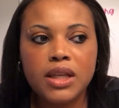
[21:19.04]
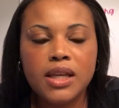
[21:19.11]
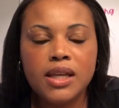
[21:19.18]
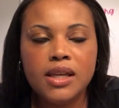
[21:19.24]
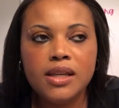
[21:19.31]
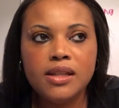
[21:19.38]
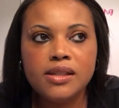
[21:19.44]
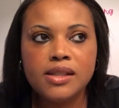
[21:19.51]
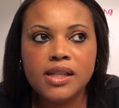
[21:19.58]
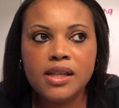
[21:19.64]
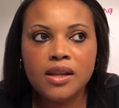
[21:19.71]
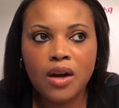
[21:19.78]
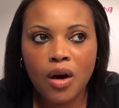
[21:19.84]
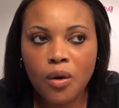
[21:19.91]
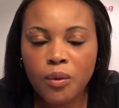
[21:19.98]

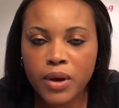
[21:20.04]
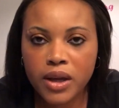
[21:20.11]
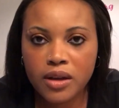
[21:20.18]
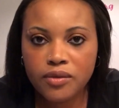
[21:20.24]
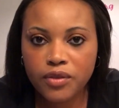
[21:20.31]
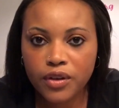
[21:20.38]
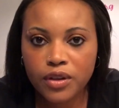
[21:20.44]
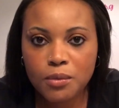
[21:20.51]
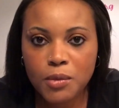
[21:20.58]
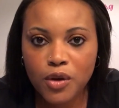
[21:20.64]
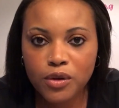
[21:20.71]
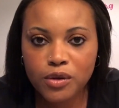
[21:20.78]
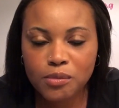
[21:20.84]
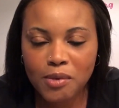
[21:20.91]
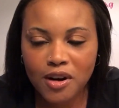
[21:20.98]
easygoing for the
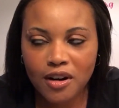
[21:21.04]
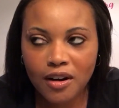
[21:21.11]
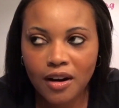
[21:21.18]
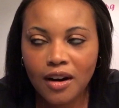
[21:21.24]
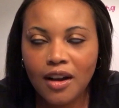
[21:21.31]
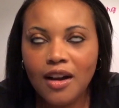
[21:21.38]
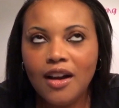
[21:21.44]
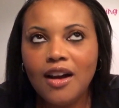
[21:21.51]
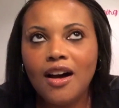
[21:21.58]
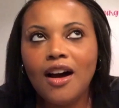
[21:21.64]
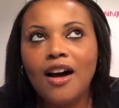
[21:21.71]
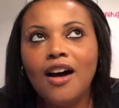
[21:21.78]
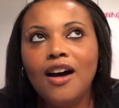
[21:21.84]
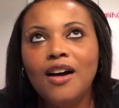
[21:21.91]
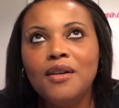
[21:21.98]
most part.
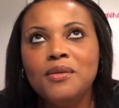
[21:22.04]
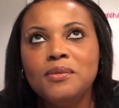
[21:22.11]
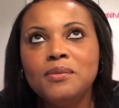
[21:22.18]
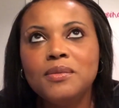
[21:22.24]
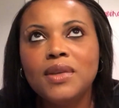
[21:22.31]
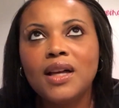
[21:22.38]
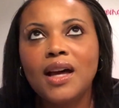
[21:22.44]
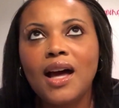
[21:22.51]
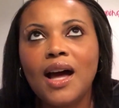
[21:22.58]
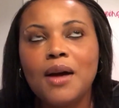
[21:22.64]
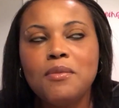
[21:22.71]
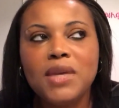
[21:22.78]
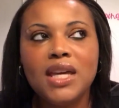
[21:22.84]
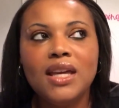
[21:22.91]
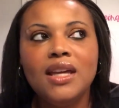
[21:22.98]
I
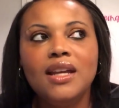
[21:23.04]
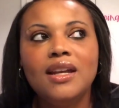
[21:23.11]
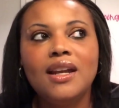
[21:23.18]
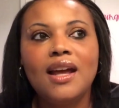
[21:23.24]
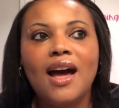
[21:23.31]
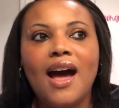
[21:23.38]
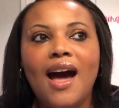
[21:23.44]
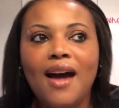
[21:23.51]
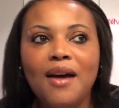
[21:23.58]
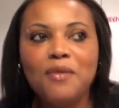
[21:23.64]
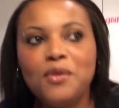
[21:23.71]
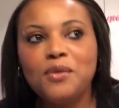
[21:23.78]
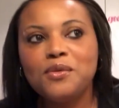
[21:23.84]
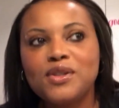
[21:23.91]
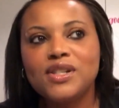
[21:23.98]
mean, I
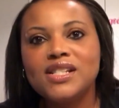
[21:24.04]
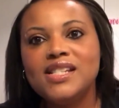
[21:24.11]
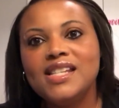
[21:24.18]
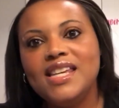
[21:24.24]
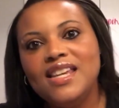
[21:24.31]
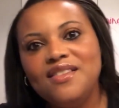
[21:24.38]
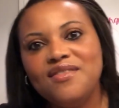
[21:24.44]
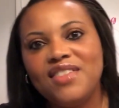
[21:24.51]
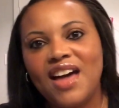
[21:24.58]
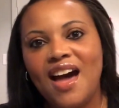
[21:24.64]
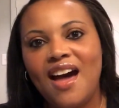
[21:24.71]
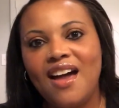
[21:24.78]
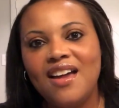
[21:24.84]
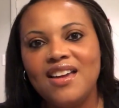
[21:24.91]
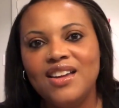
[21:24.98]
will receive
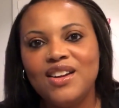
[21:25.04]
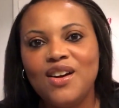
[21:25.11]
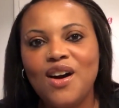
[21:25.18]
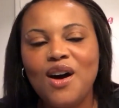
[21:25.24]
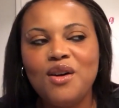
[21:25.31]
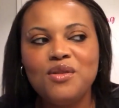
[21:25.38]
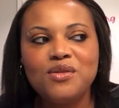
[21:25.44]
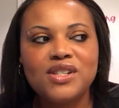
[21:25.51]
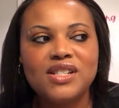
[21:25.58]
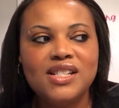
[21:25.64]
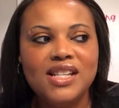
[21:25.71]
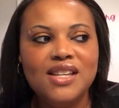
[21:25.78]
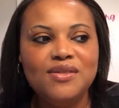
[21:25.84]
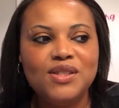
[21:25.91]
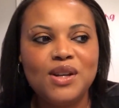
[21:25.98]
that. I'll
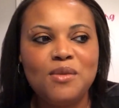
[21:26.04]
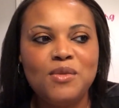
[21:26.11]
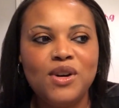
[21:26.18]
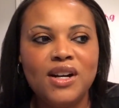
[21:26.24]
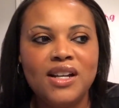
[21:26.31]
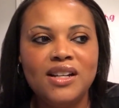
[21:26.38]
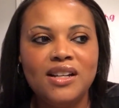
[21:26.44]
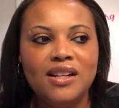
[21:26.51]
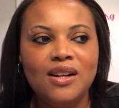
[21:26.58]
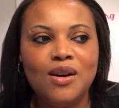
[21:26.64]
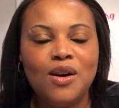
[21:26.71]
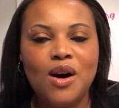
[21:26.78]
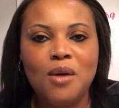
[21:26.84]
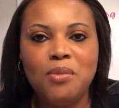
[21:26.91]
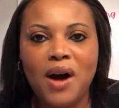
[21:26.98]
receive someone
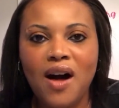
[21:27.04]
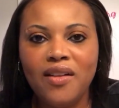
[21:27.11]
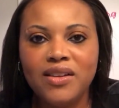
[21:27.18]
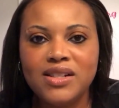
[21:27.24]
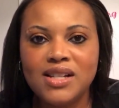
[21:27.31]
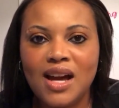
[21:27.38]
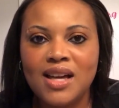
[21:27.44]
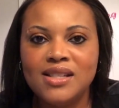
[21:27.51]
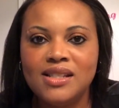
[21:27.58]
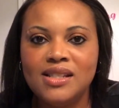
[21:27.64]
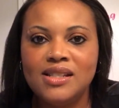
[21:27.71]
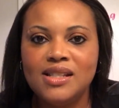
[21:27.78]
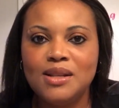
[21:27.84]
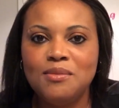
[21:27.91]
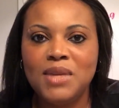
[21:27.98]

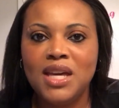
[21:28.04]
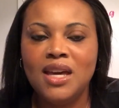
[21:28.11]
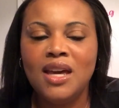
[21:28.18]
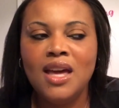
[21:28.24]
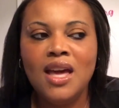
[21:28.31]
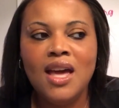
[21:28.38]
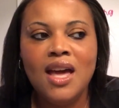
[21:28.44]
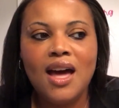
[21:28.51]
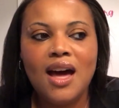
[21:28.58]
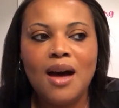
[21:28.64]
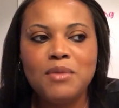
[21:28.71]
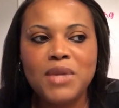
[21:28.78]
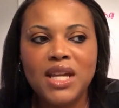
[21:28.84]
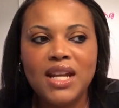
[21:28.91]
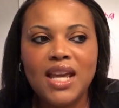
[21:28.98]
apologizing to me.
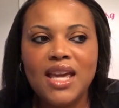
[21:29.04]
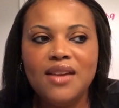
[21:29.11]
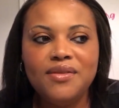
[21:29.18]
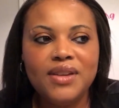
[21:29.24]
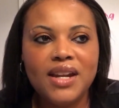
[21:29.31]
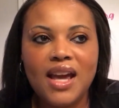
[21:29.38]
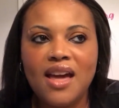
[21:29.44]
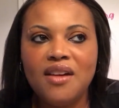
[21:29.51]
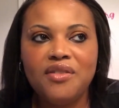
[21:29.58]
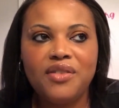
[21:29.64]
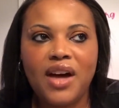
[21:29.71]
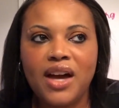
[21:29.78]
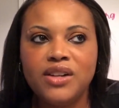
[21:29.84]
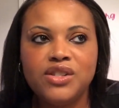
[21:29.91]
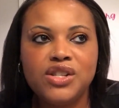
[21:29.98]
I mean, even if
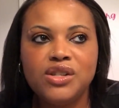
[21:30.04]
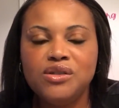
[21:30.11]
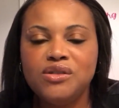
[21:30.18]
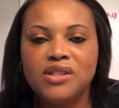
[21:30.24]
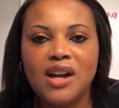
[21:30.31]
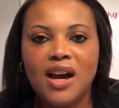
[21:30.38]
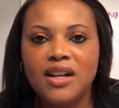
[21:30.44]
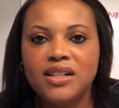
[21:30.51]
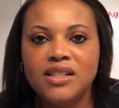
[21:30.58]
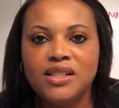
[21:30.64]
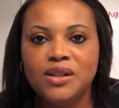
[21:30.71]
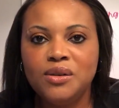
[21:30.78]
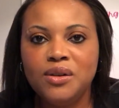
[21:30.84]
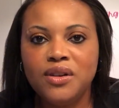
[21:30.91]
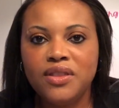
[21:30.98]
I choose not to
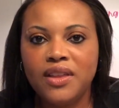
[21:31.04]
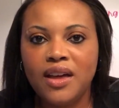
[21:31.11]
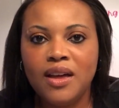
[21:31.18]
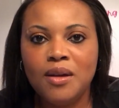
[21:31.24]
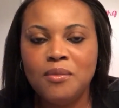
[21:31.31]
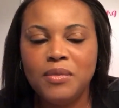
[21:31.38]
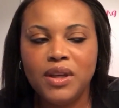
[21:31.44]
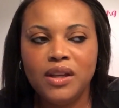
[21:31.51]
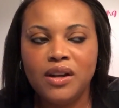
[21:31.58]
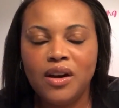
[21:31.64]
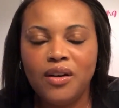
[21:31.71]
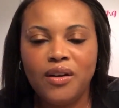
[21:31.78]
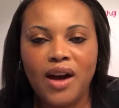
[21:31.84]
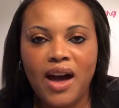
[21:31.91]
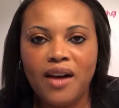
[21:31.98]
deal with them
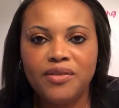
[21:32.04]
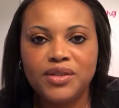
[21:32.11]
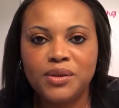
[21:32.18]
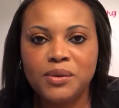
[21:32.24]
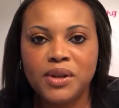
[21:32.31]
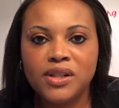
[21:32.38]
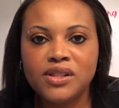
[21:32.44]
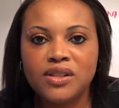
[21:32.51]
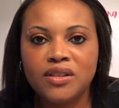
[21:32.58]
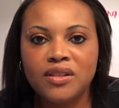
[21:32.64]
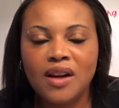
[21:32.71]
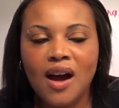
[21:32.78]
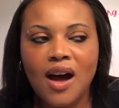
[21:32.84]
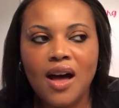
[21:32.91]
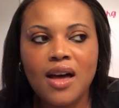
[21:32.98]
afterwards or
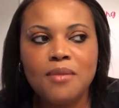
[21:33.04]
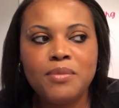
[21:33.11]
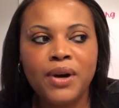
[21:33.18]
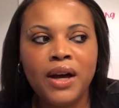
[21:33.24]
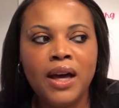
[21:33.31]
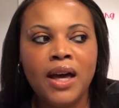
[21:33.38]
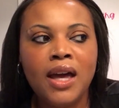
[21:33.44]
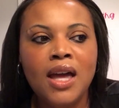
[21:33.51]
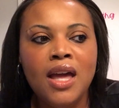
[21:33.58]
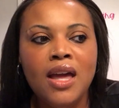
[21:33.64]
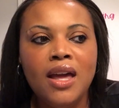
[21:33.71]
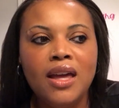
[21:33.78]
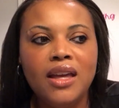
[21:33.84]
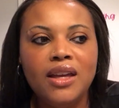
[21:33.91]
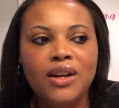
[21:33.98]
not, but
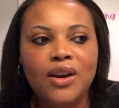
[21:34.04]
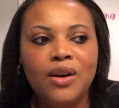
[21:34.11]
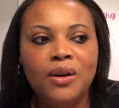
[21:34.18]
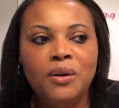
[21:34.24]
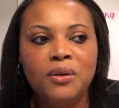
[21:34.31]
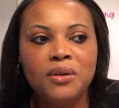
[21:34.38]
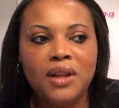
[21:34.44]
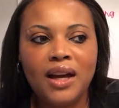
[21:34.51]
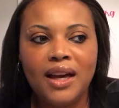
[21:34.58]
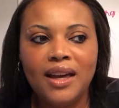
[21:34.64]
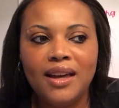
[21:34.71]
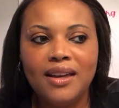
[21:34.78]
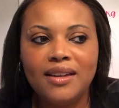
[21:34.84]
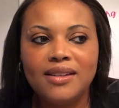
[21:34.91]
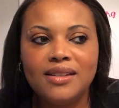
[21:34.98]

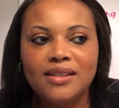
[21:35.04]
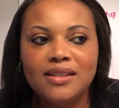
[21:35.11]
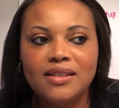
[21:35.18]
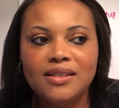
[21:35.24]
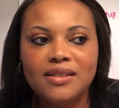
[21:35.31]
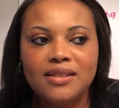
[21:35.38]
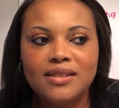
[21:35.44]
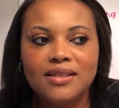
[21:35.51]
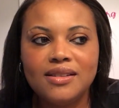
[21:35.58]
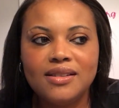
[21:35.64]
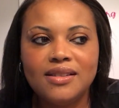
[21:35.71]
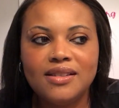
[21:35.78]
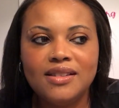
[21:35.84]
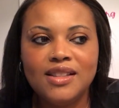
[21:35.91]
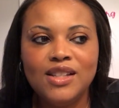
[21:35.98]
like,
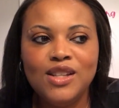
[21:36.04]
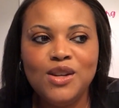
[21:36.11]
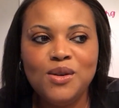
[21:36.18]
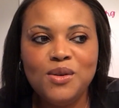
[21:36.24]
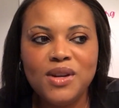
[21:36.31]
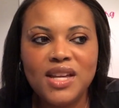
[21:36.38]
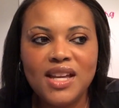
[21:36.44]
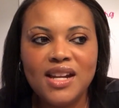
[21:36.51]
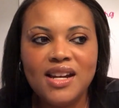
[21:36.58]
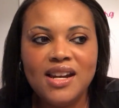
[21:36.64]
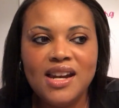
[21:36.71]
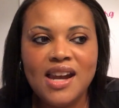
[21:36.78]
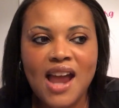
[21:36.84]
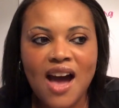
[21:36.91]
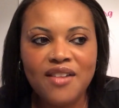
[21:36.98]
you
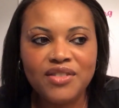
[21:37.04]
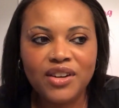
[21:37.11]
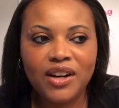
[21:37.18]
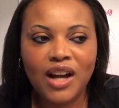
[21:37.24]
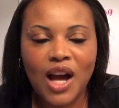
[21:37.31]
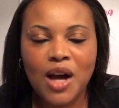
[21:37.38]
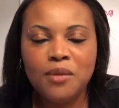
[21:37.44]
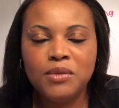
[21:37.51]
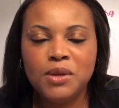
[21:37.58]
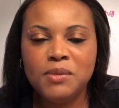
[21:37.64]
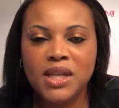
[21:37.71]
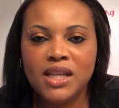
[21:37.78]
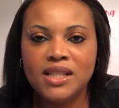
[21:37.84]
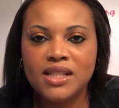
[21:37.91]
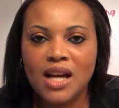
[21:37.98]
can never come to
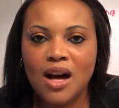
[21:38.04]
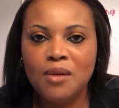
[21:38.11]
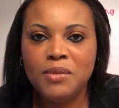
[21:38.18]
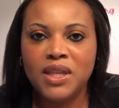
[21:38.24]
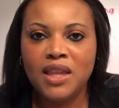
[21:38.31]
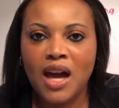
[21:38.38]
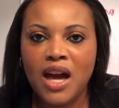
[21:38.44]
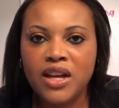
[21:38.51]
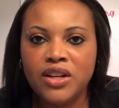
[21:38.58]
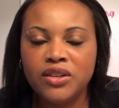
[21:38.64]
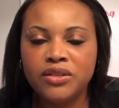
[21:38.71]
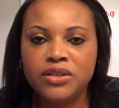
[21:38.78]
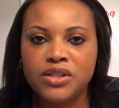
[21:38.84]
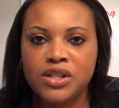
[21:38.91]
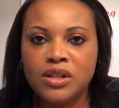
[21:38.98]
me and tell me that
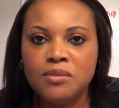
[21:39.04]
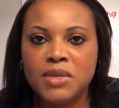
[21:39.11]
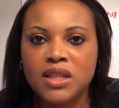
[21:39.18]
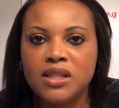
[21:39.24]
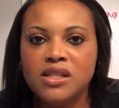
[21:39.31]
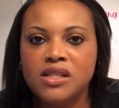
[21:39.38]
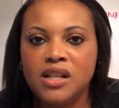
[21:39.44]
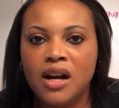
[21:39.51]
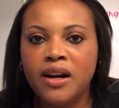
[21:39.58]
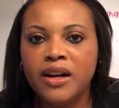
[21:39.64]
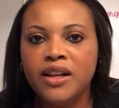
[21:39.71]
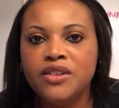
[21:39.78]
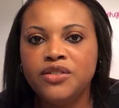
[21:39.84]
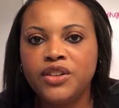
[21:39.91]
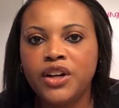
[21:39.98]
you're legitimately
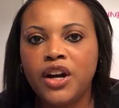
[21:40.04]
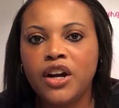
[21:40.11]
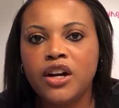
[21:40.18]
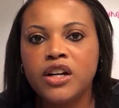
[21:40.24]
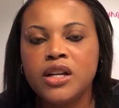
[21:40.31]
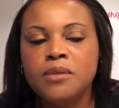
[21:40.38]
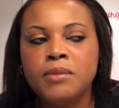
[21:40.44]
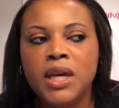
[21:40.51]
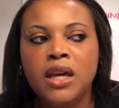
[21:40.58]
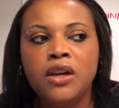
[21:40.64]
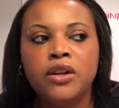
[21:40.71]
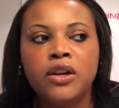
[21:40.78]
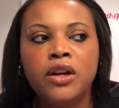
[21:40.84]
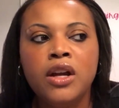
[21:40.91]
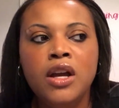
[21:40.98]
sorry for hurting
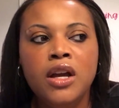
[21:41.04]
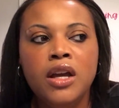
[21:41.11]
me, or